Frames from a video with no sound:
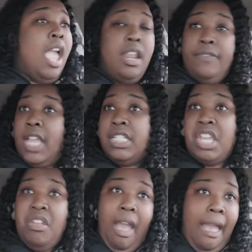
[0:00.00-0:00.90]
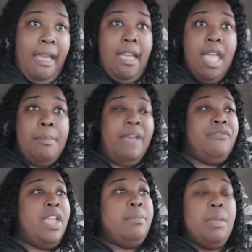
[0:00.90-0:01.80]
And if they tell you, uh-uh, my
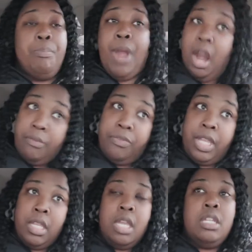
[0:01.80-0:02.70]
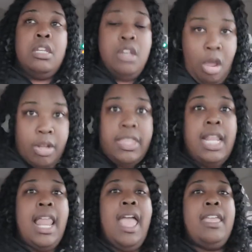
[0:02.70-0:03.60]
family perfect, know that they
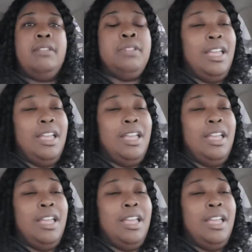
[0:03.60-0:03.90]
lying.